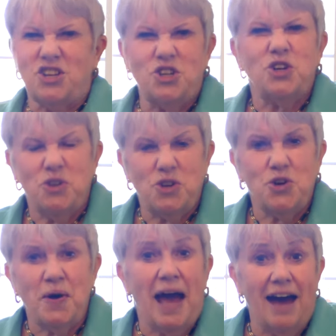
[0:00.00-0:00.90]
Do
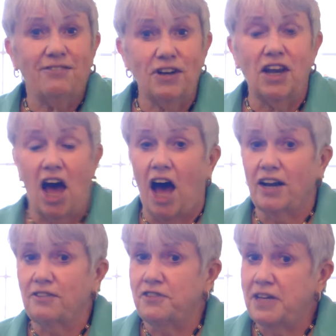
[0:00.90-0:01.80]
you have a
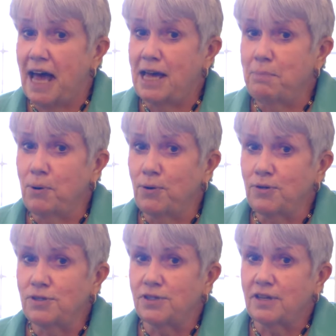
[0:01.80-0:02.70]
lot of
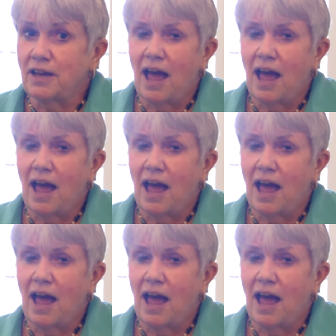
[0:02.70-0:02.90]
neighbors?